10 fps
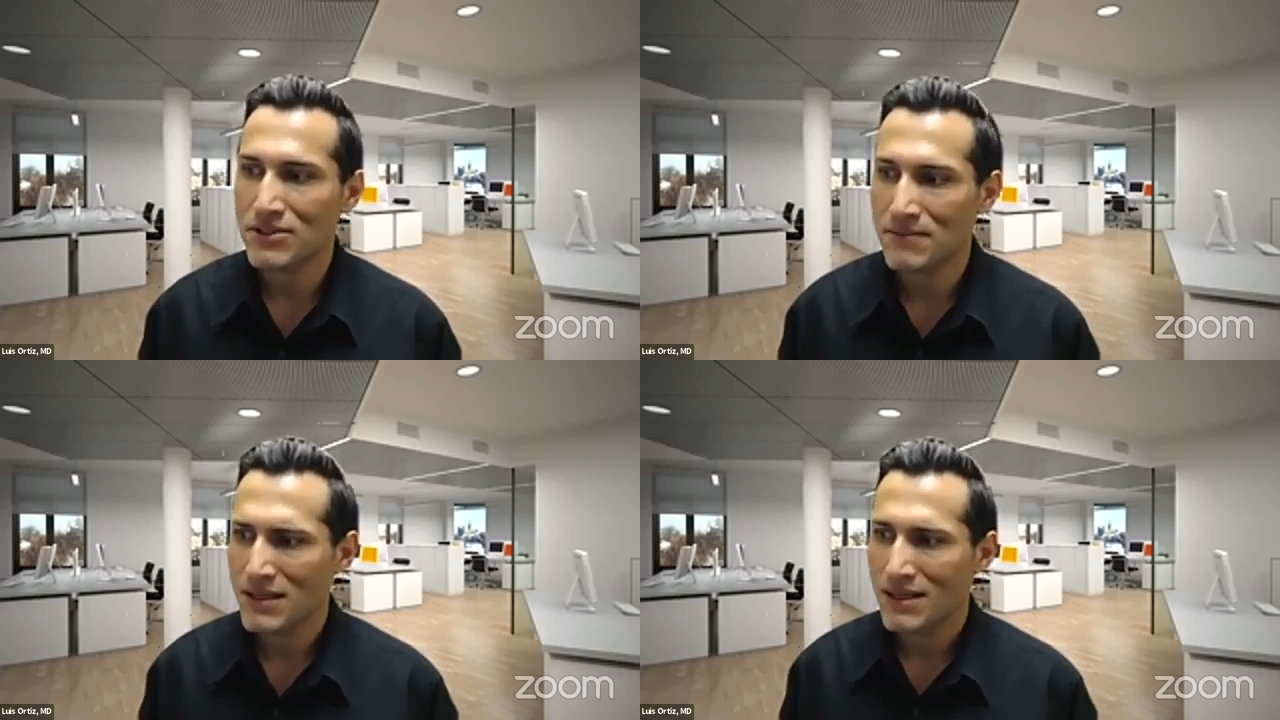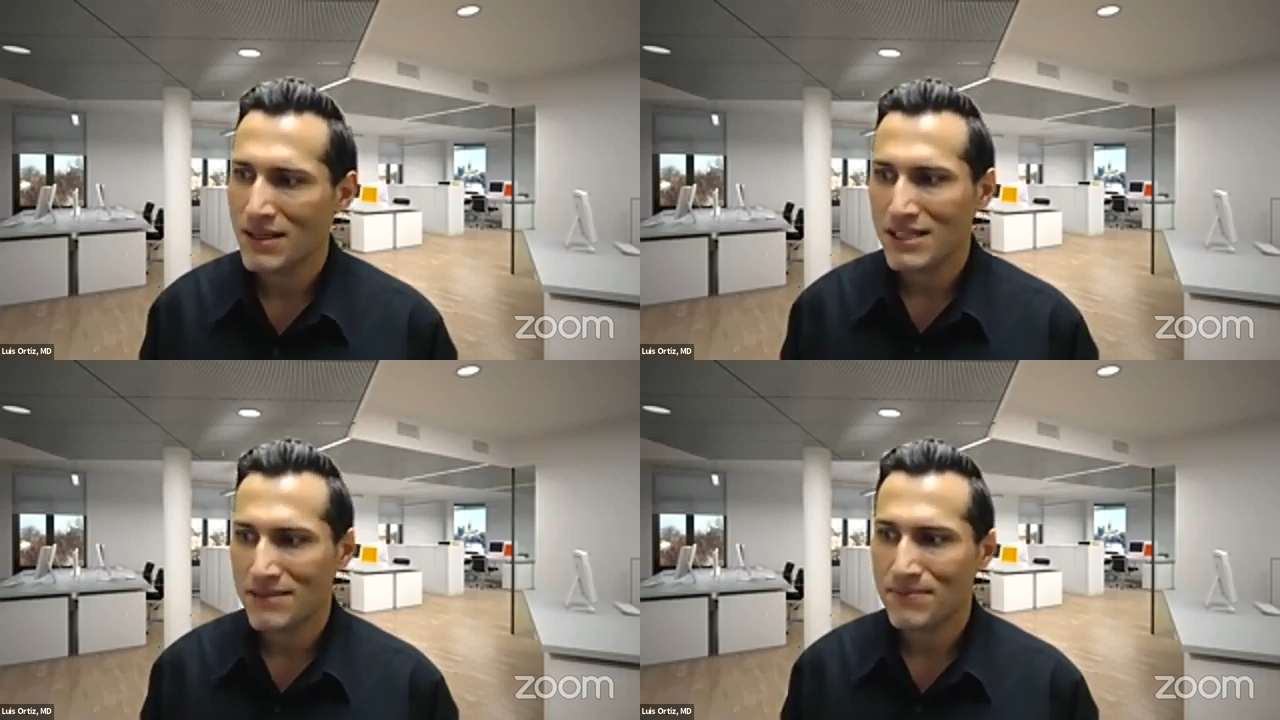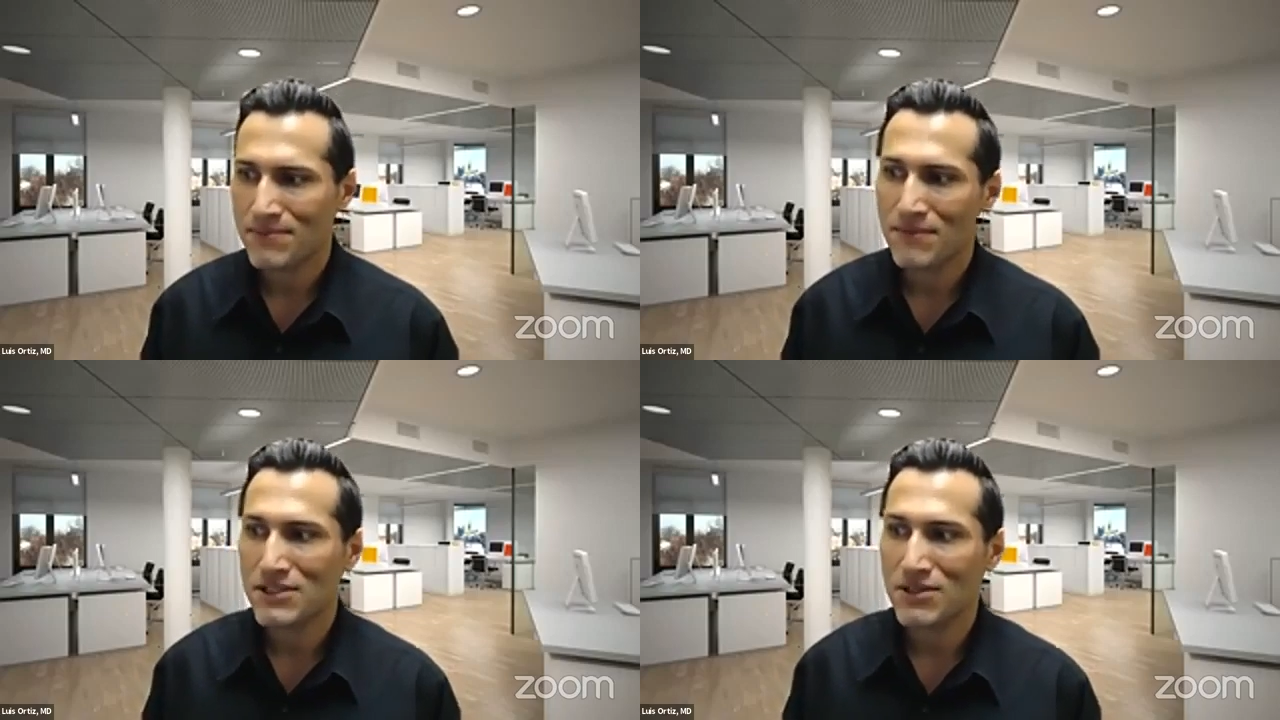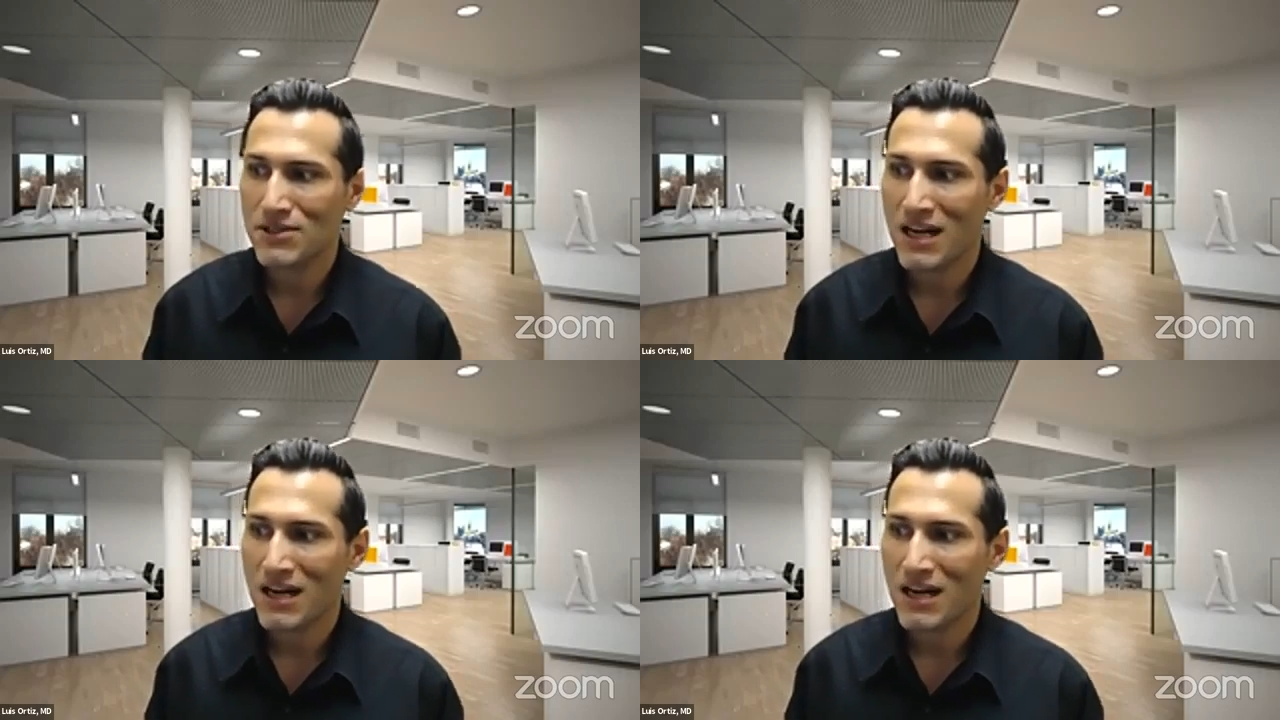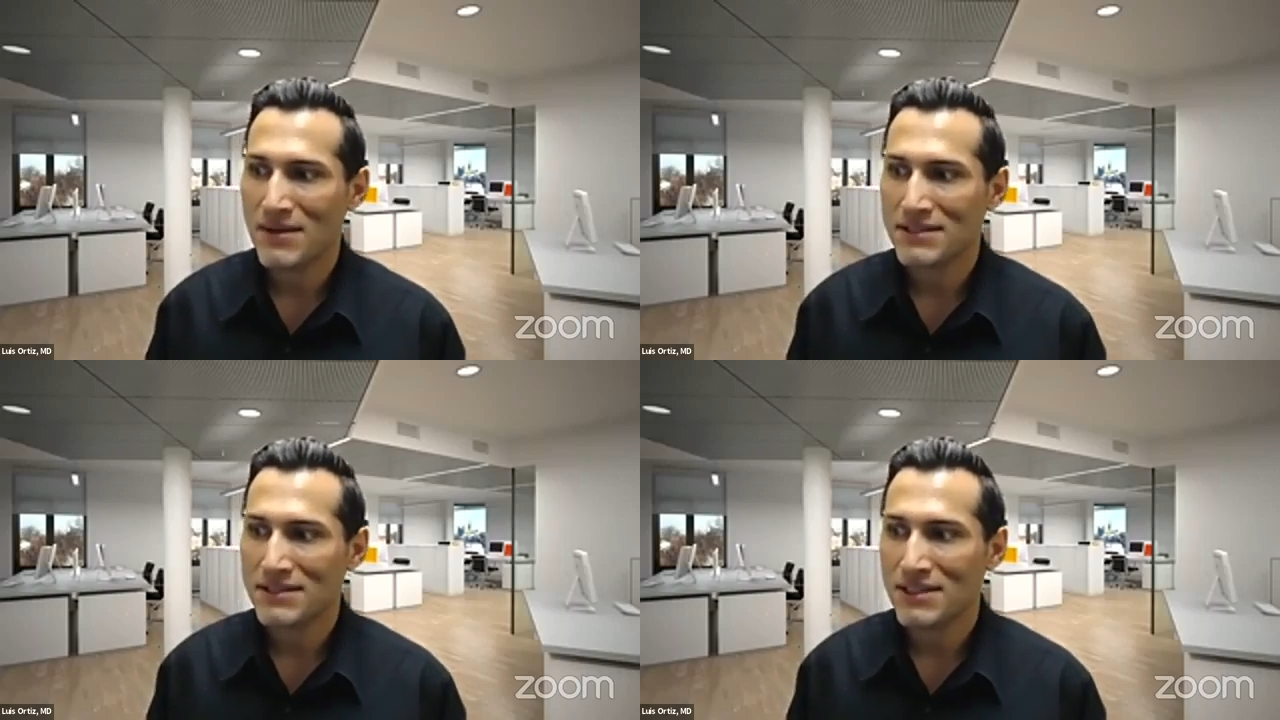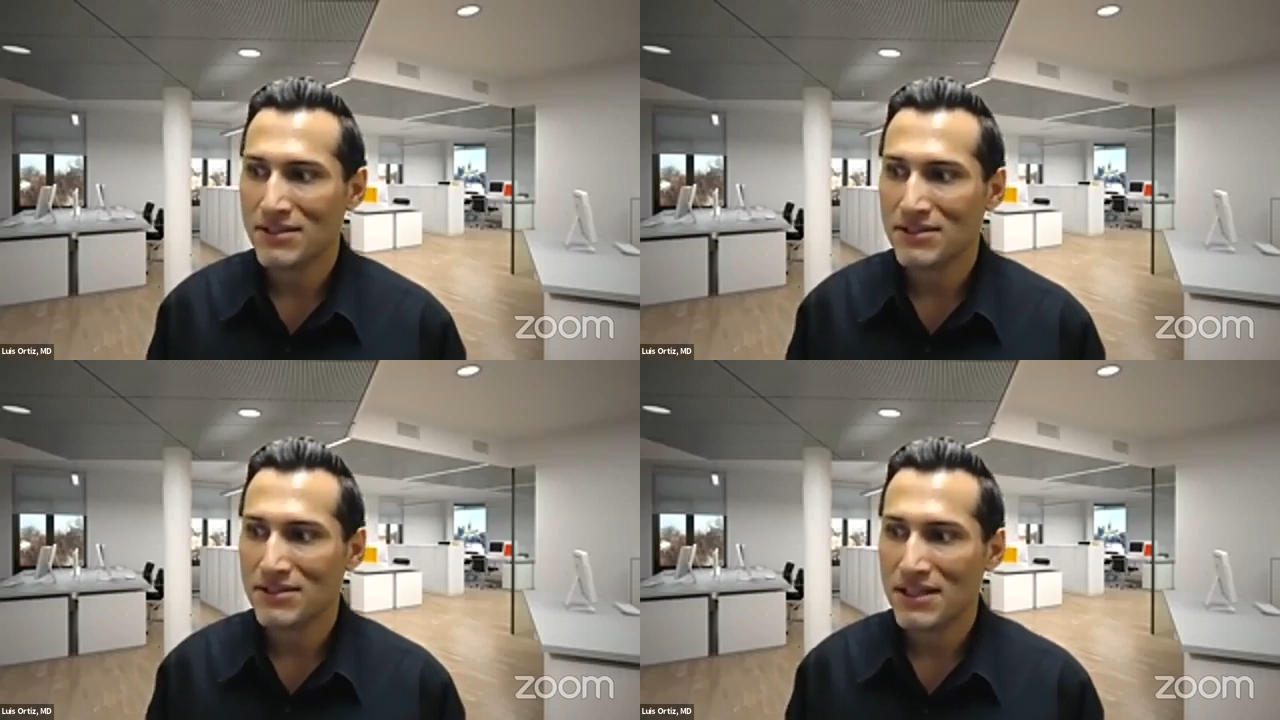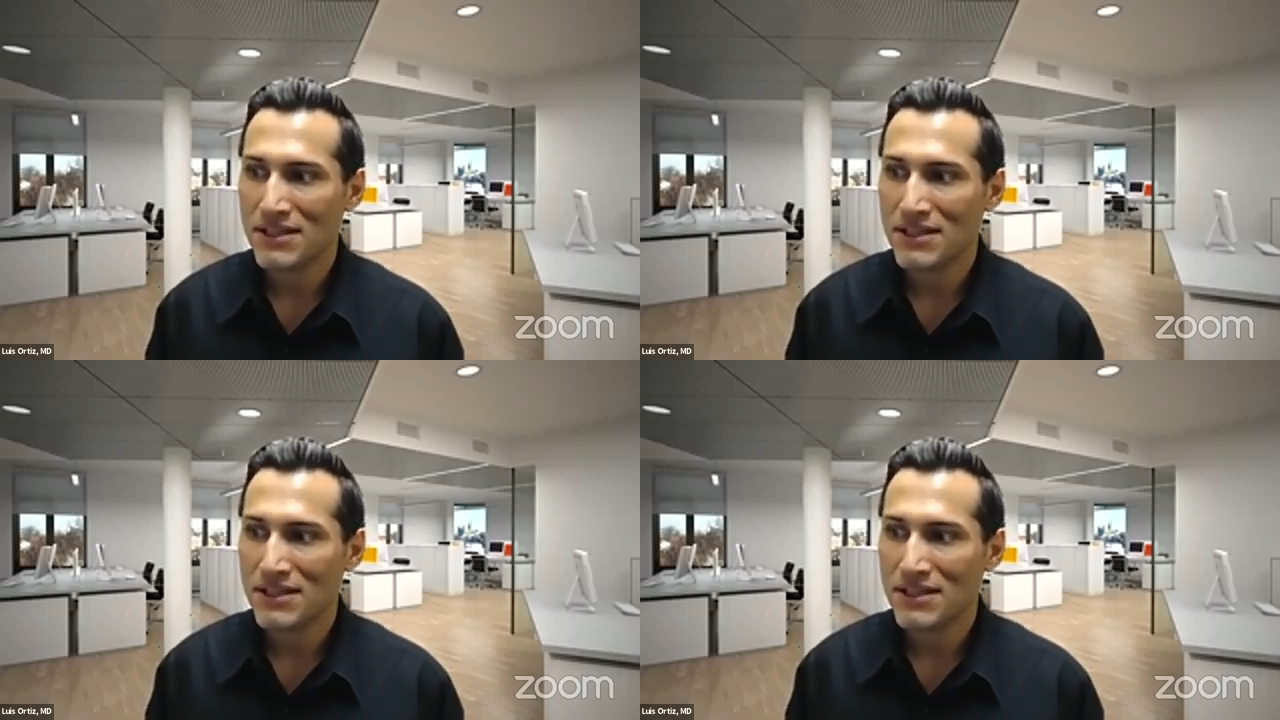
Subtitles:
Is Provigil a common medicine you suggest?